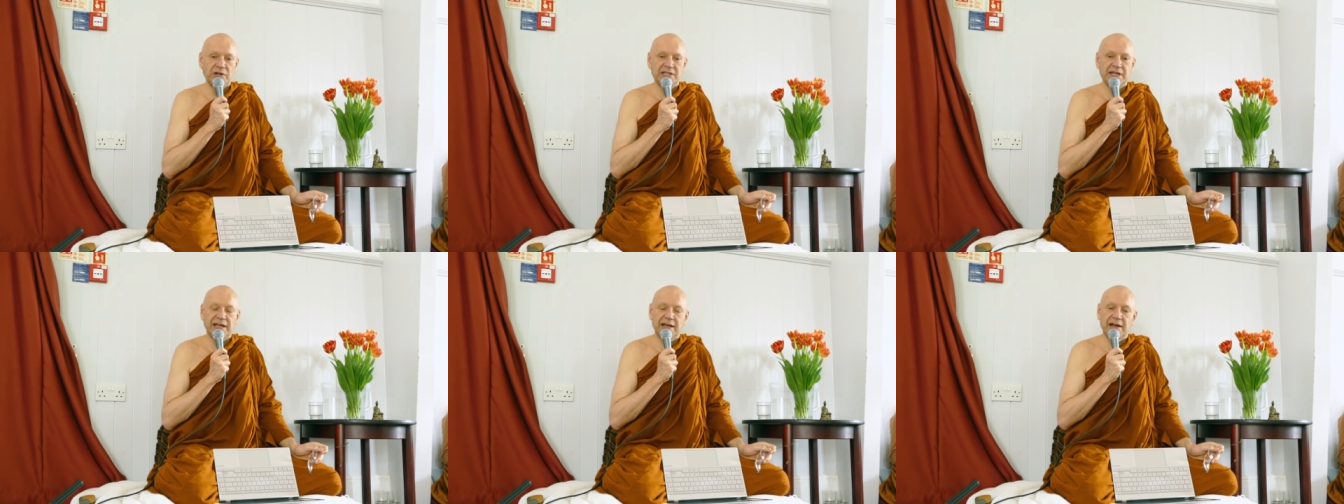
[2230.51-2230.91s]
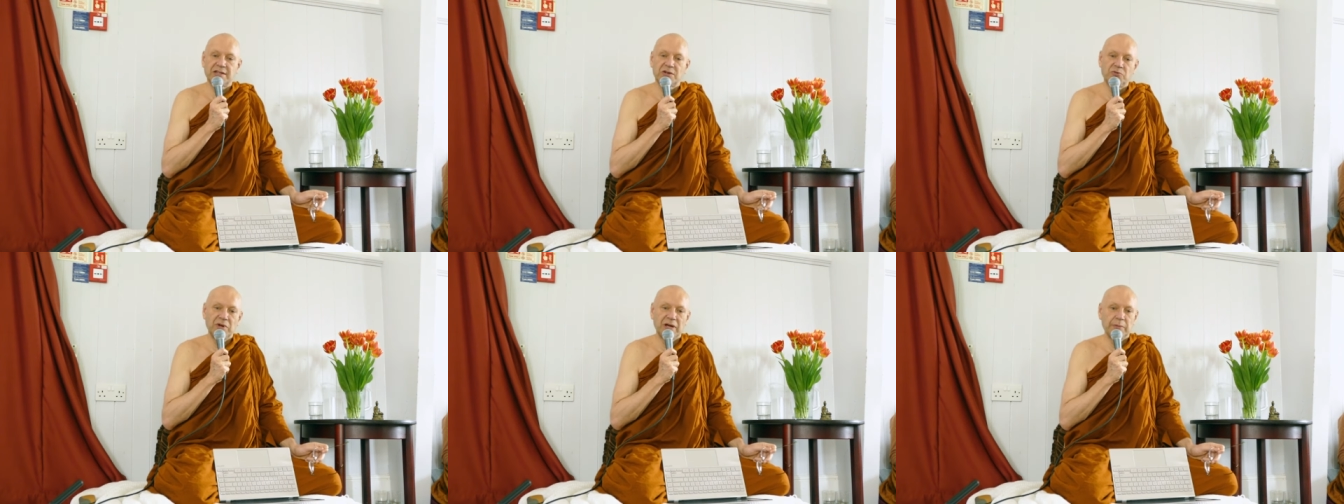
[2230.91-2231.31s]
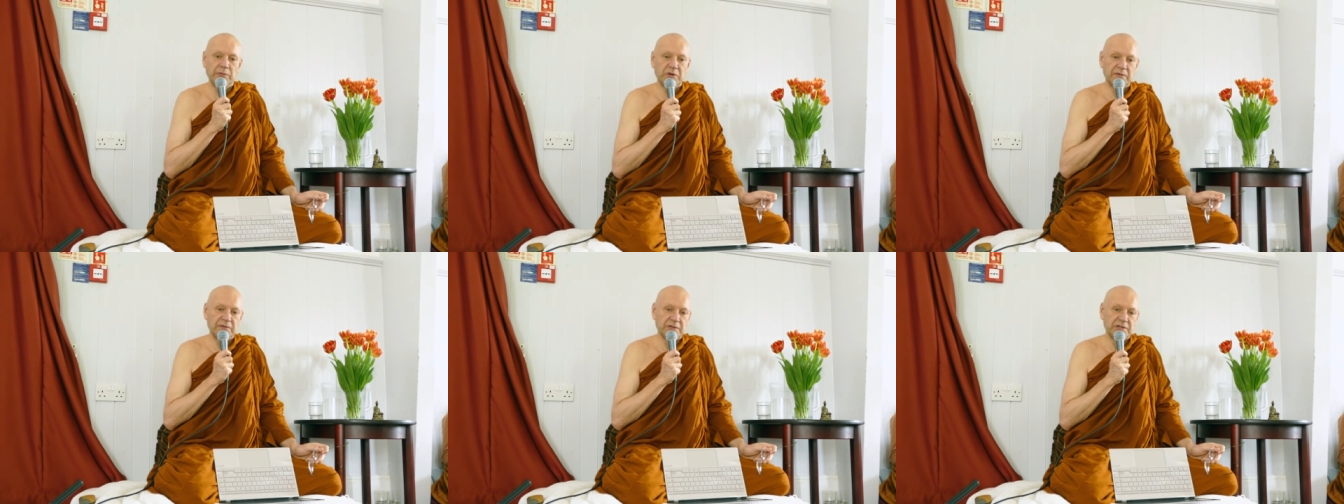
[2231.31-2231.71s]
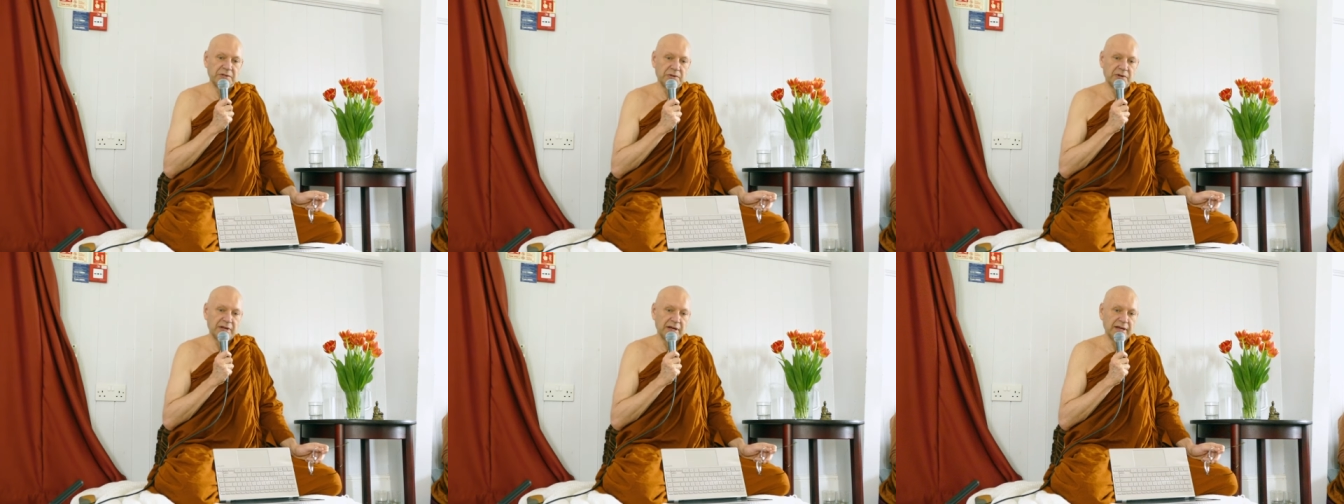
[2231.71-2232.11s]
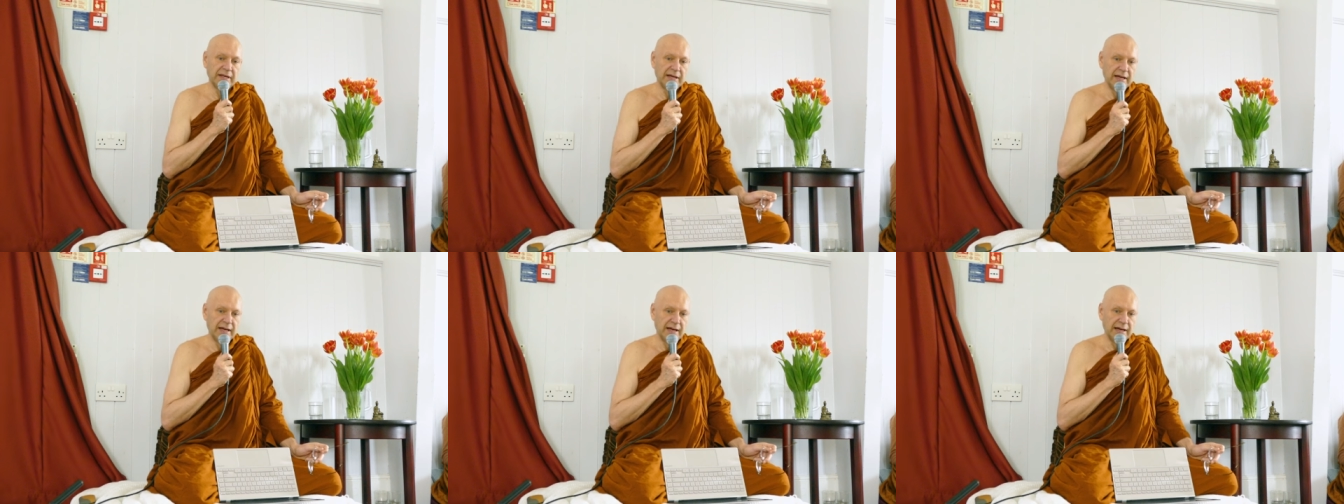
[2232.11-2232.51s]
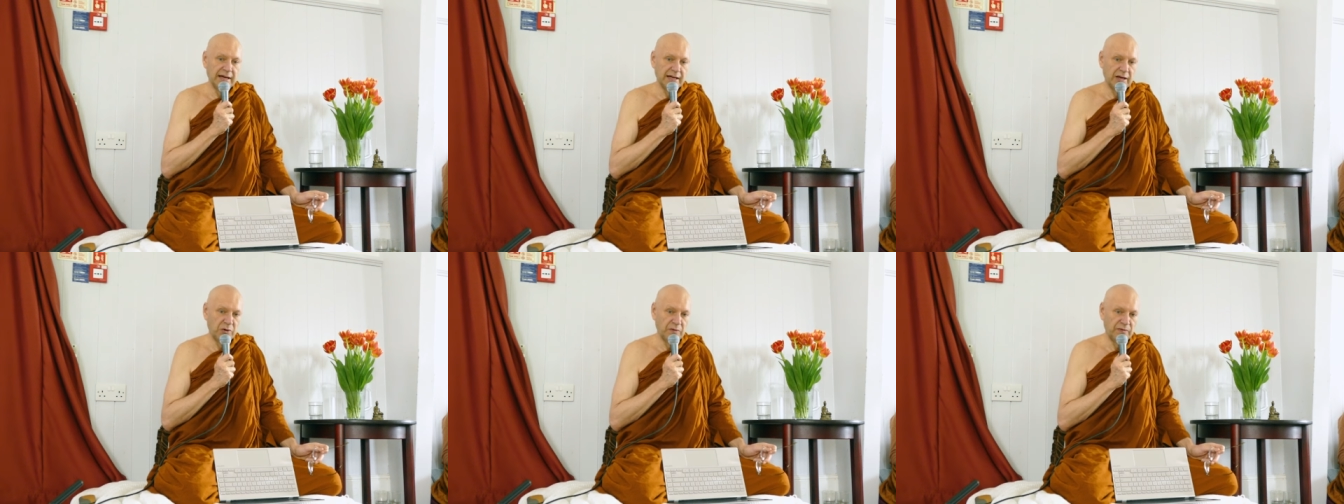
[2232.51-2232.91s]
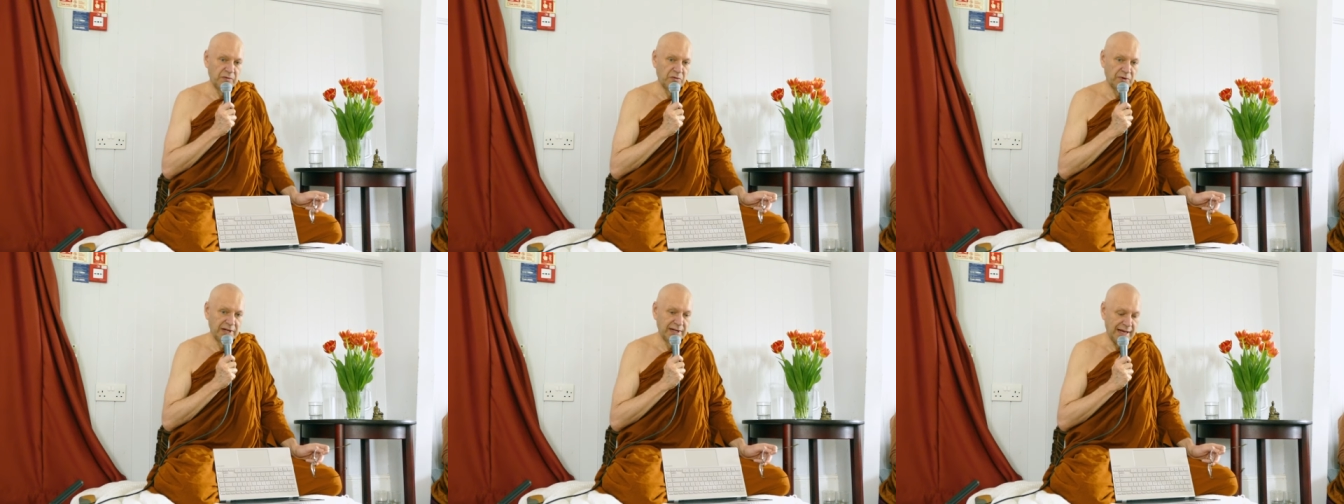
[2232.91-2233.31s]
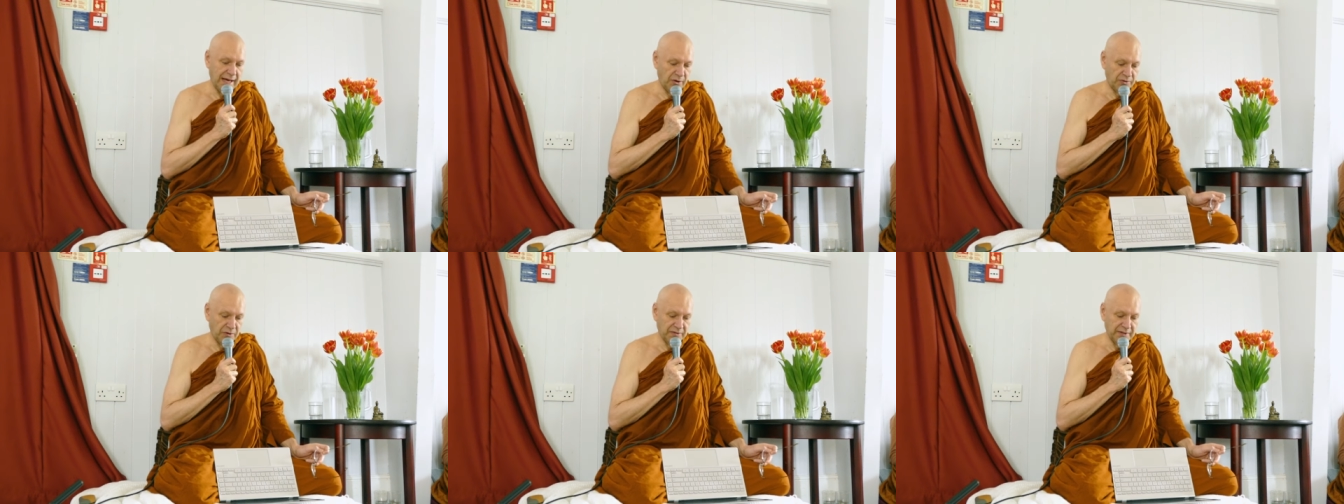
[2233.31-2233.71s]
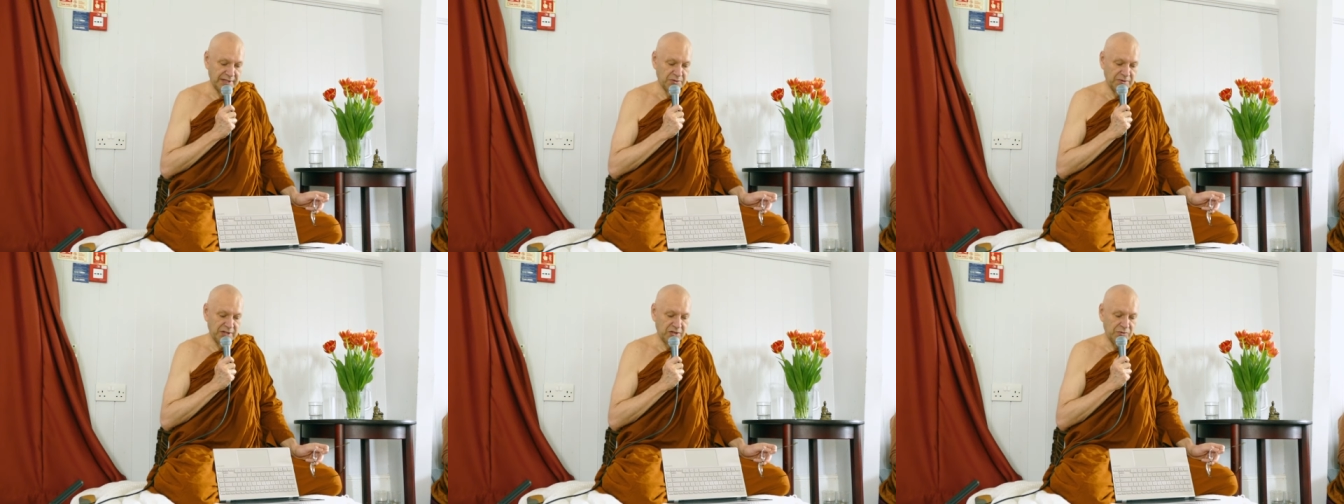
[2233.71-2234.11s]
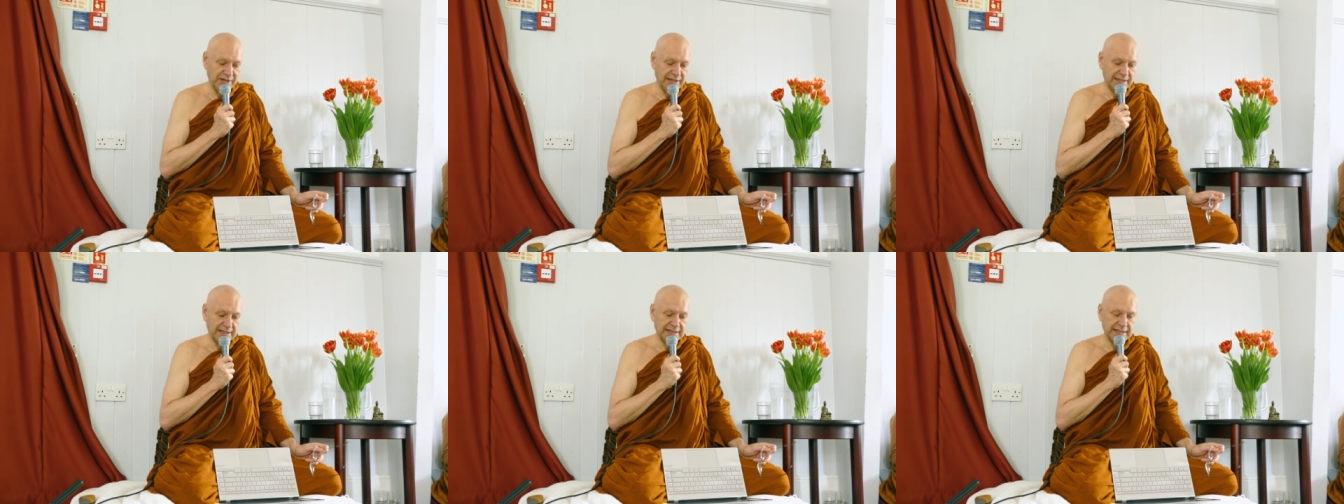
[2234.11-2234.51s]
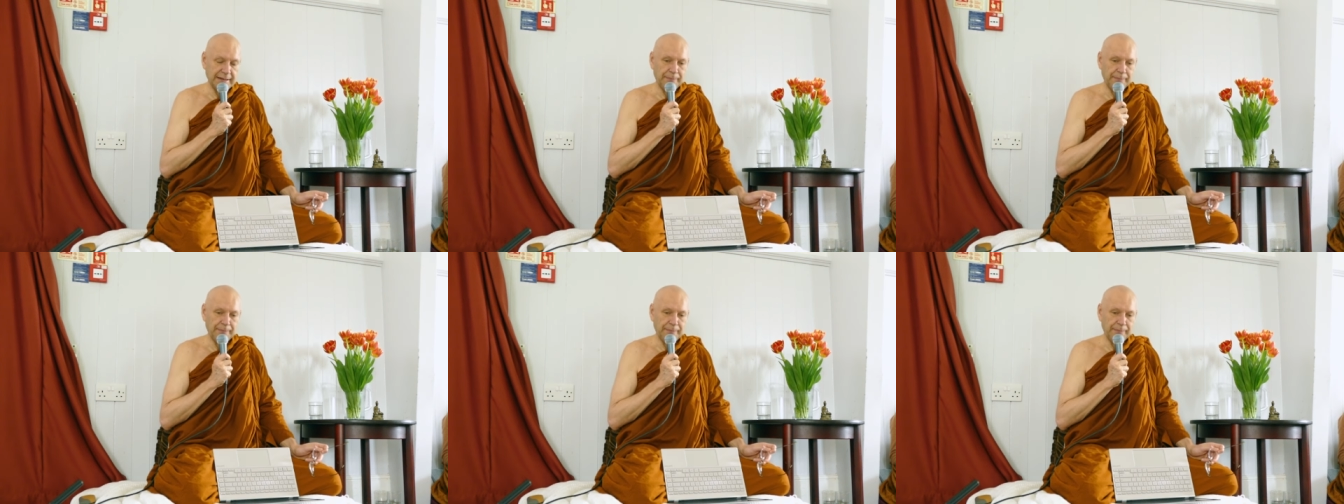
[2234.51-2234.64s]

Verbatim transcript: Check it out, it's a really beautiful sutta and I often read it out on these retreats.